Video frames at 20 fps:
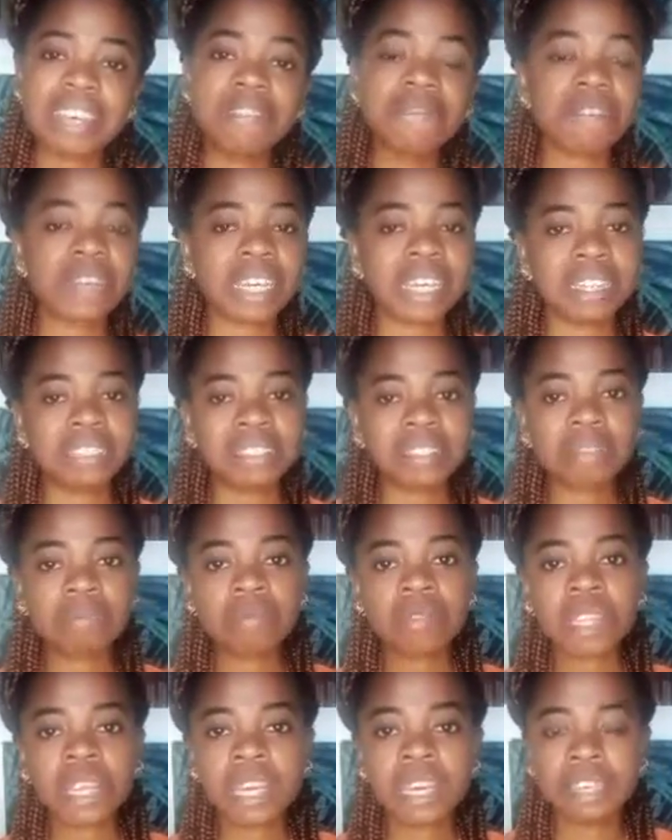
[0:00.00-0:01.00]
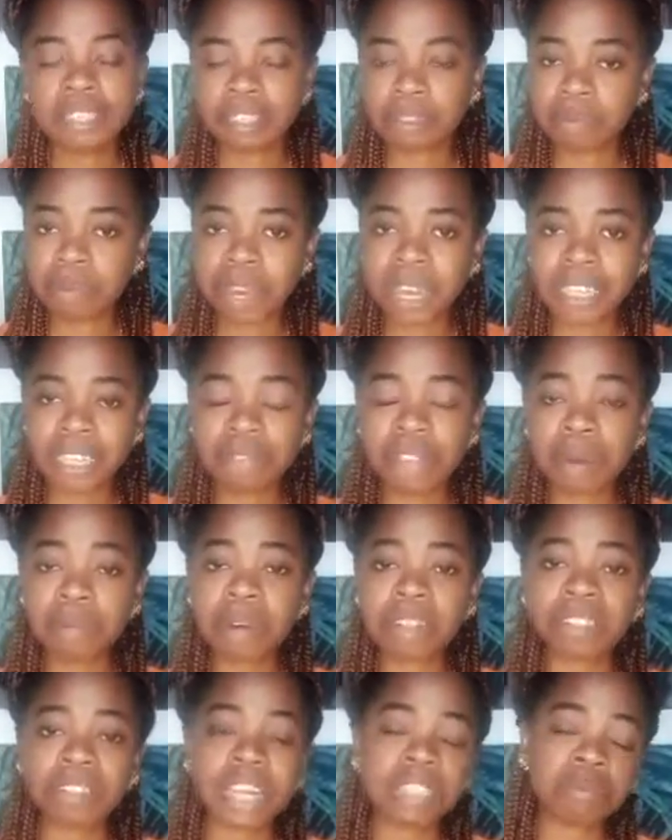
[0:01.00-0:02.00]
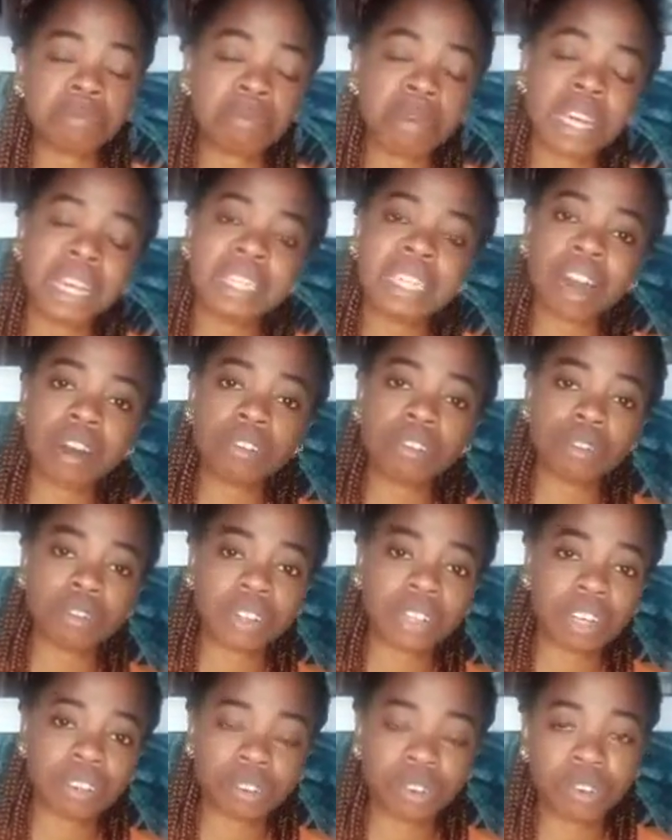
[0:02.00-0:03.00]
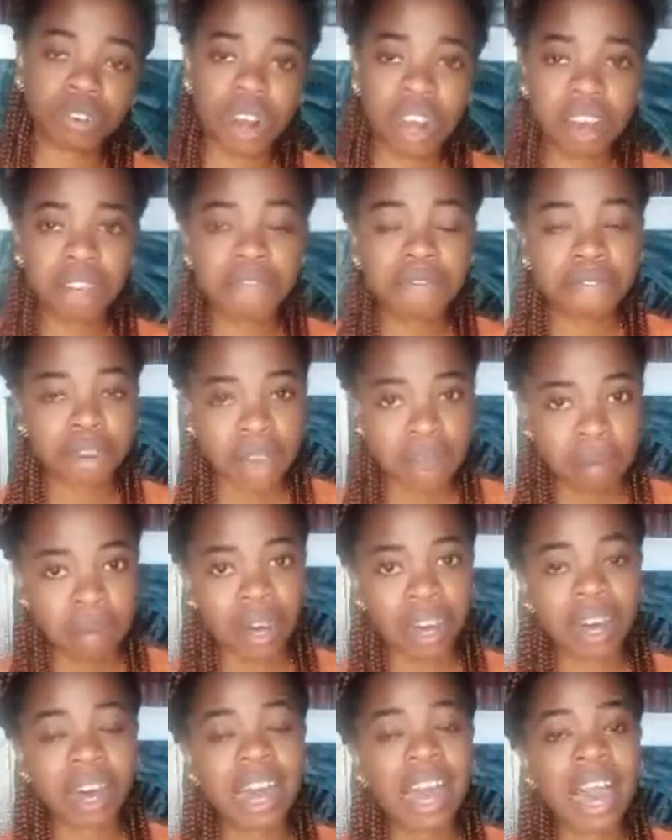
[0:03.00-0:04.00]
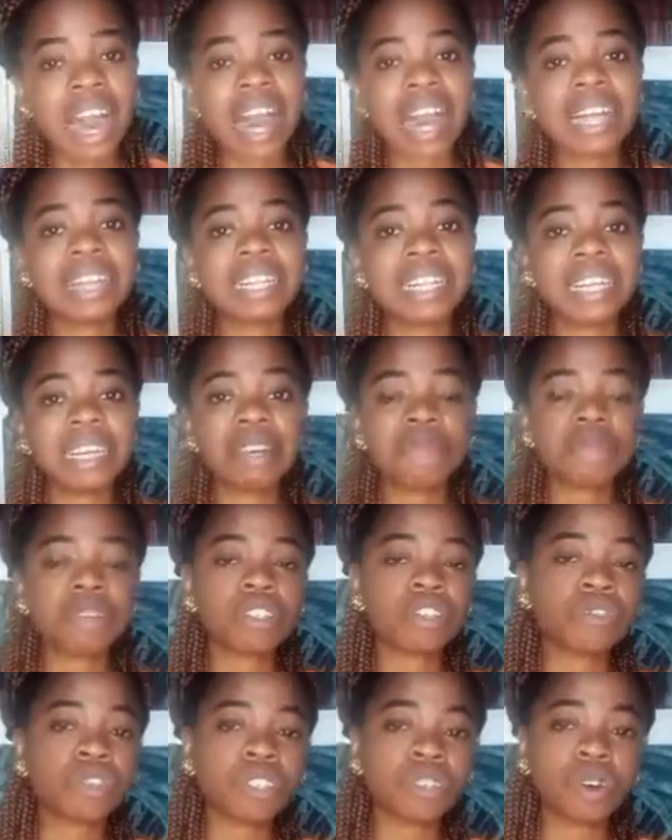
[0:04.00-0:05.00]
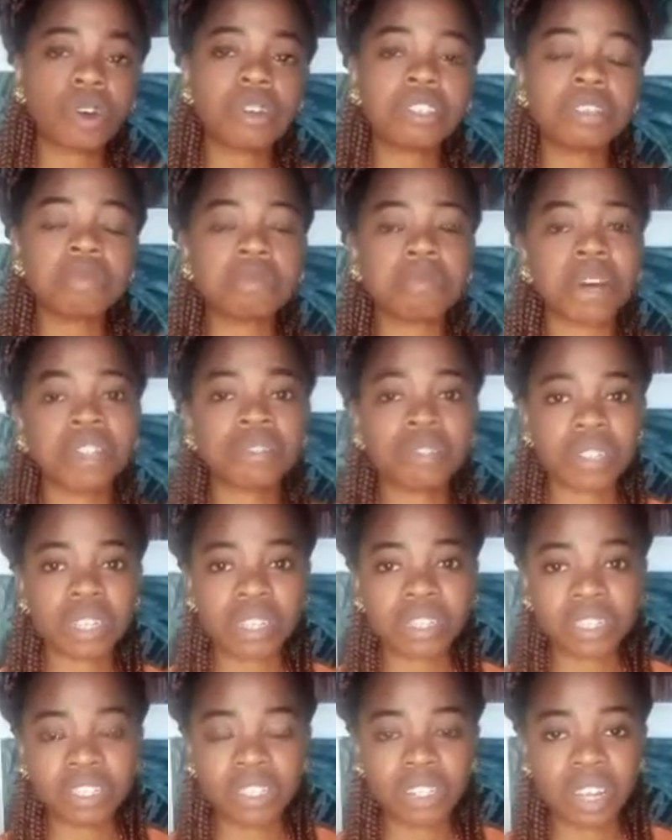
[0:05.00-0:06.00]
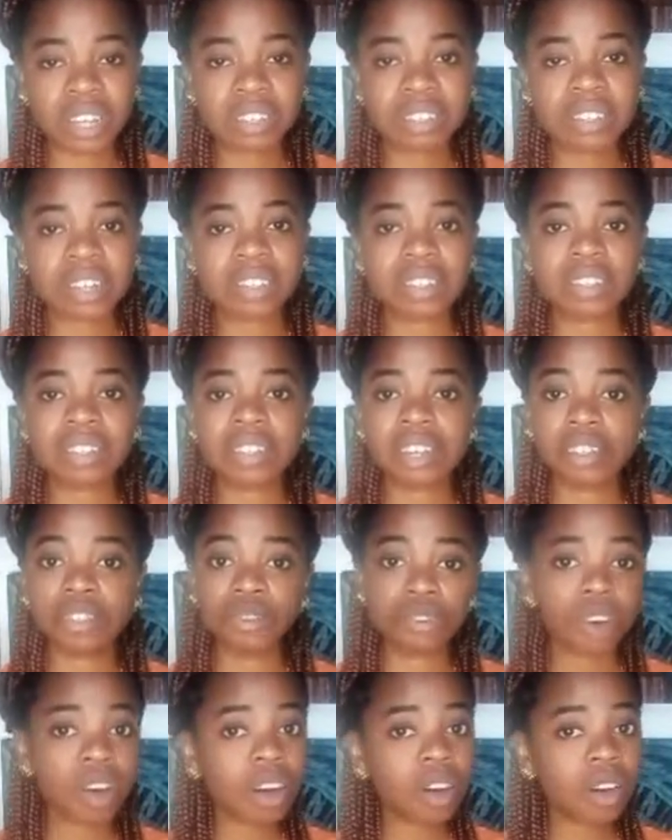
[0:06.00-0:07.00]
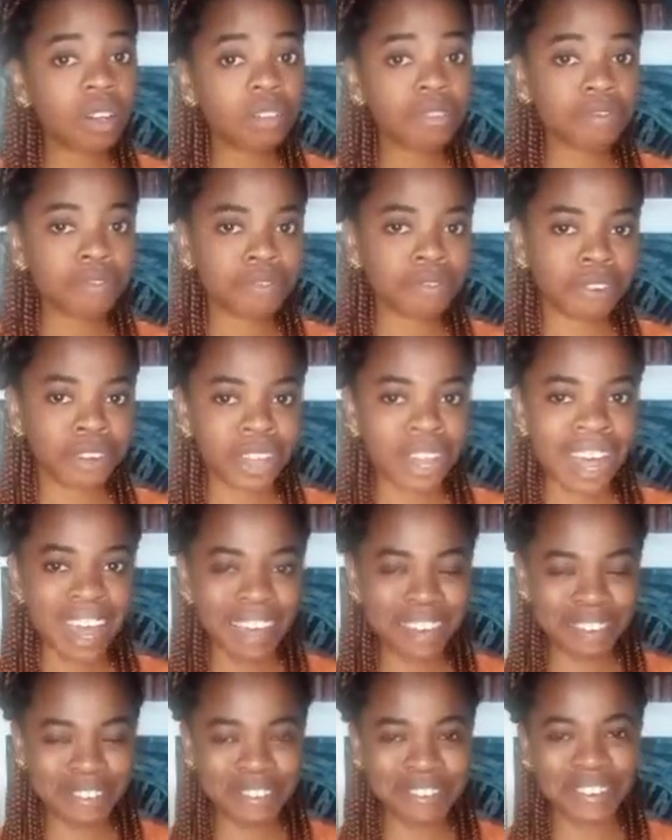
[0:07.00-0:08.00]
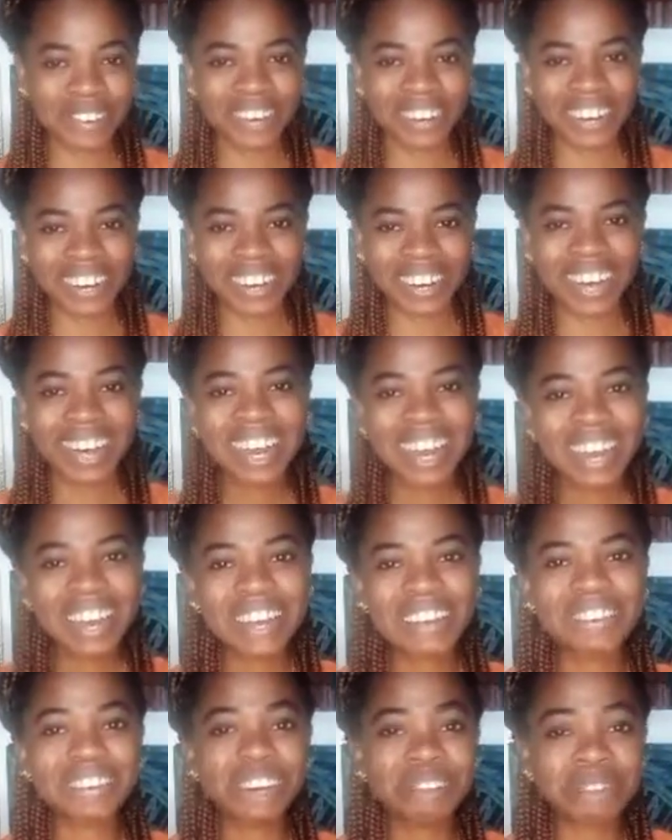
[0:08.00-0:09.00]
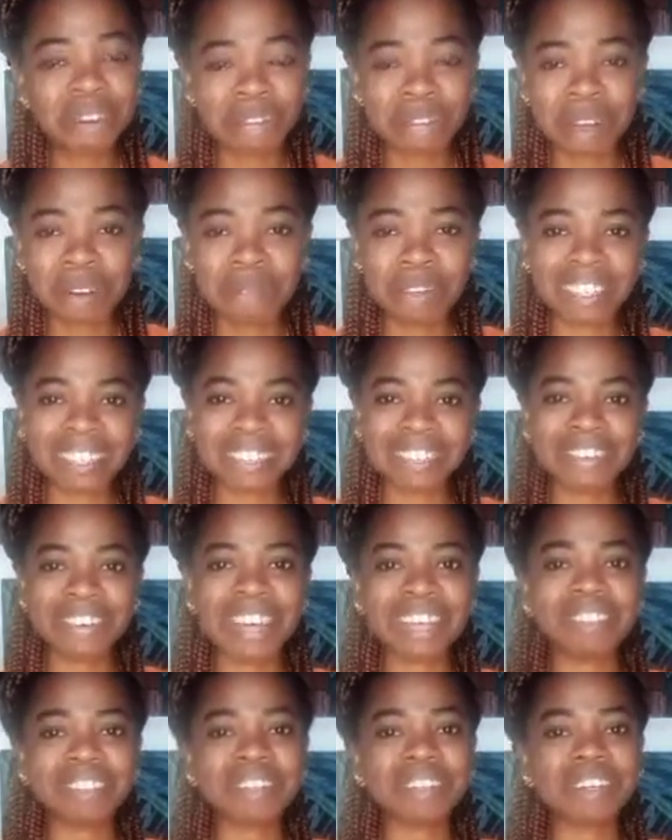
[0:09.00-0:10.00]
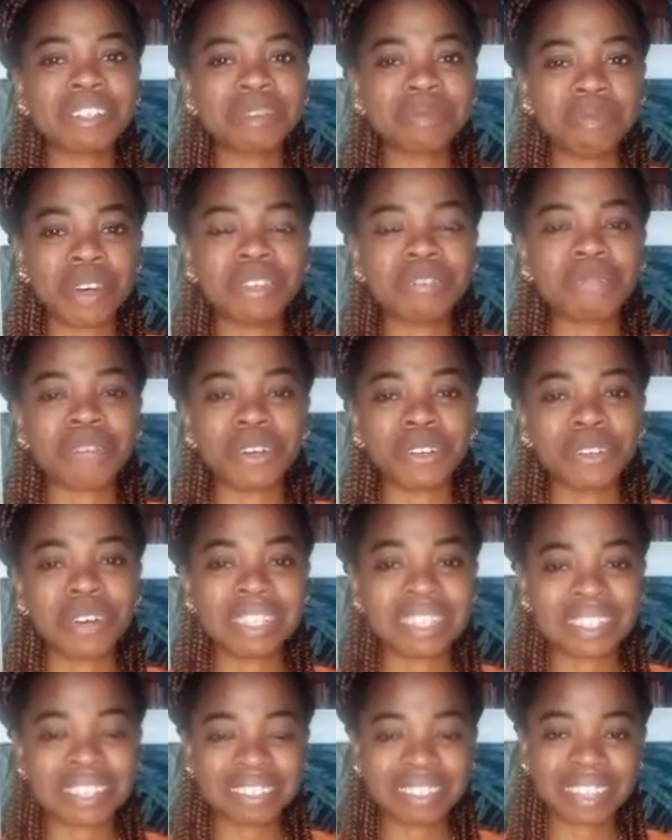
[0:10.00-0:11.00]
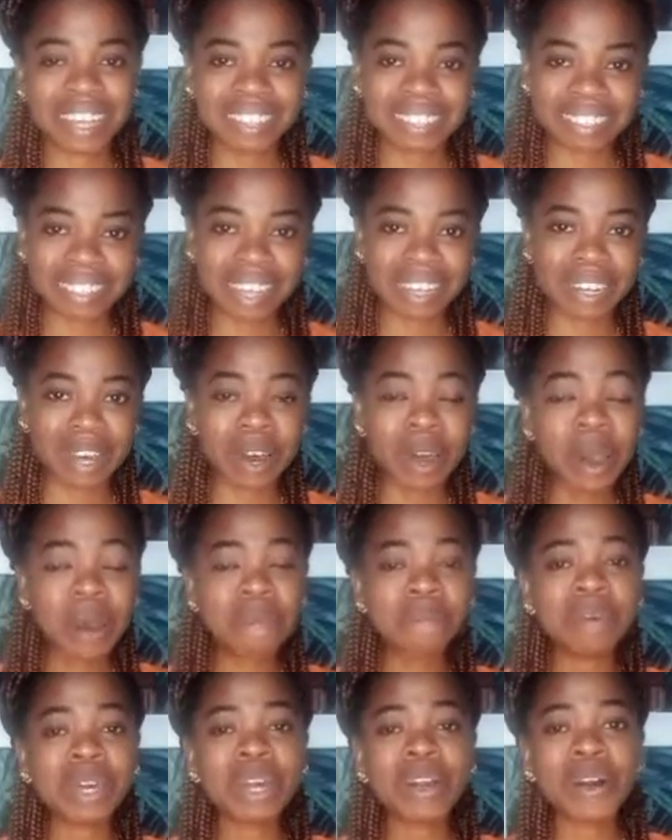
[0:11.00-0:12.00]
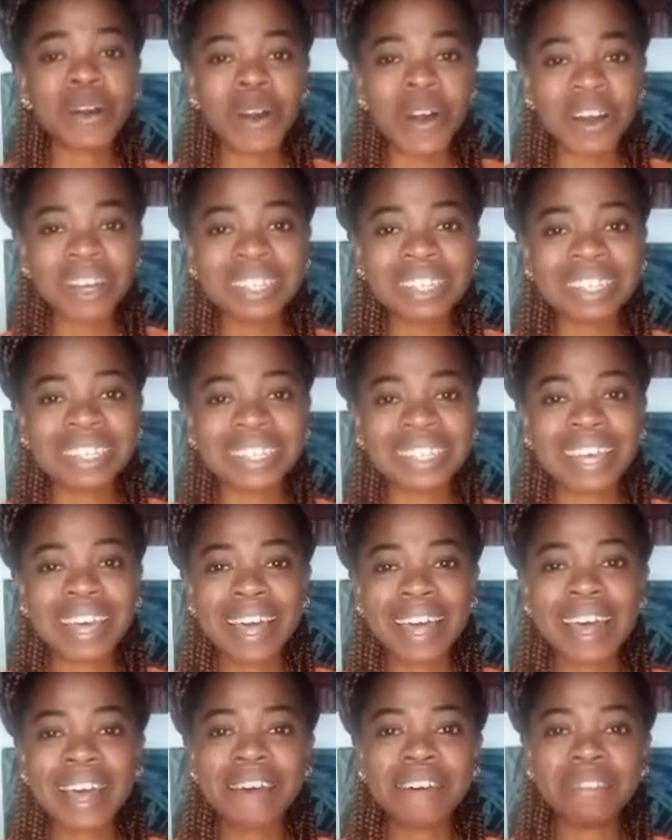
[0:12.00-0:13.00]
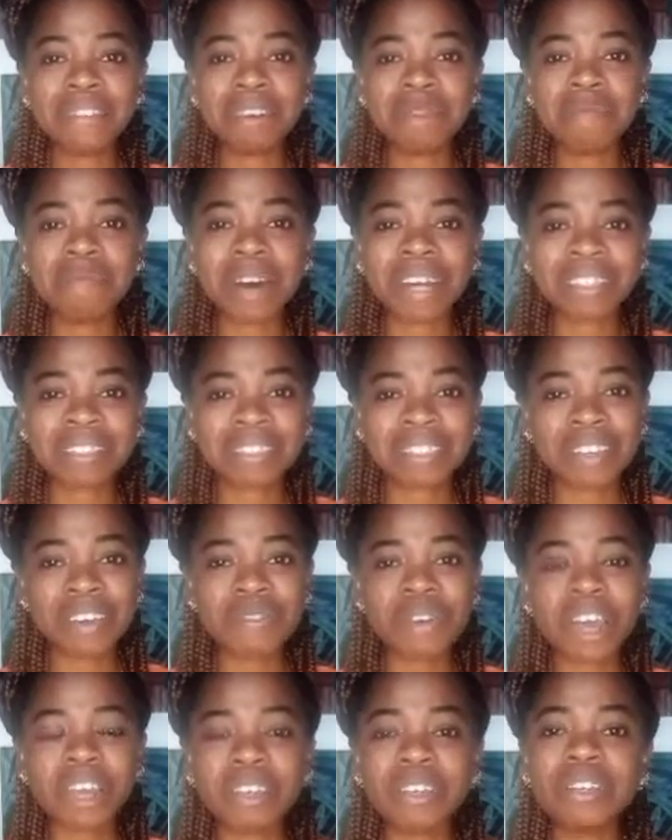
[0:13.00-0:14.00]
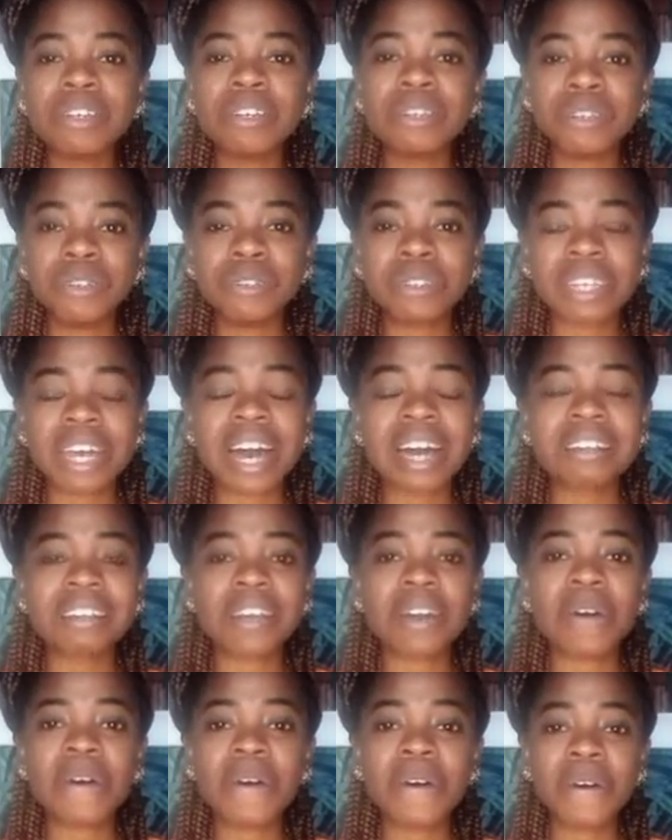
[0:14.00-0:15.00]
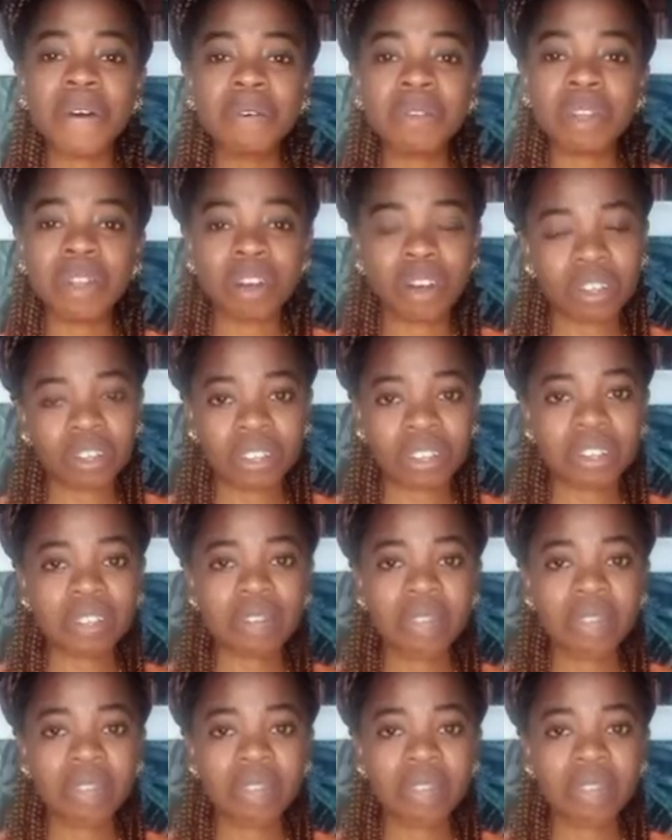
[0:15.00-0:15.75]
if that material is made out of a natural fiber. And if it returns back to the initial state, then run for your life. Run from that material. It is not meant for you as a textile designer, because the material you use has a whole lot